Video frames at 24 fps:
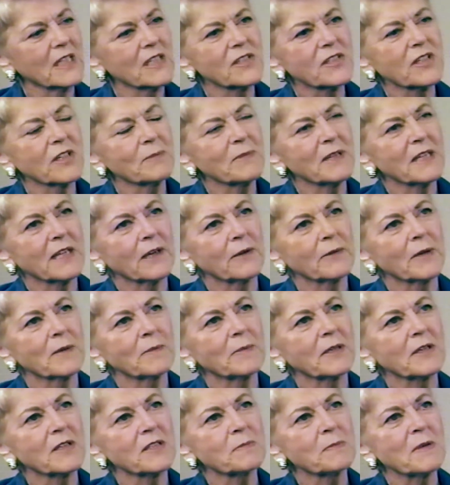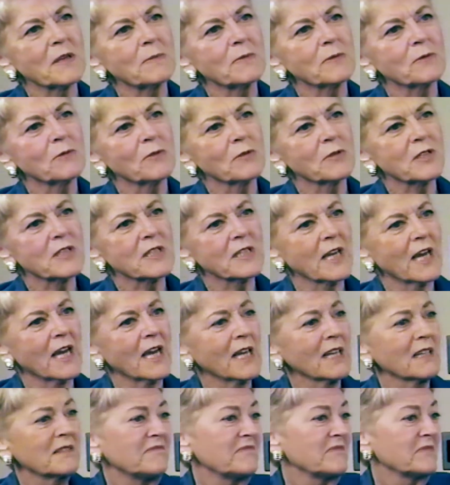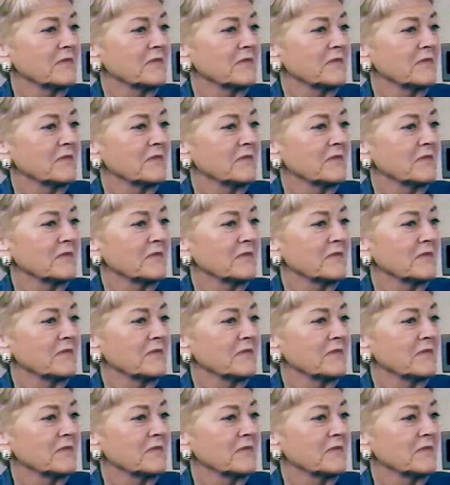It's going to be that way, because people will say,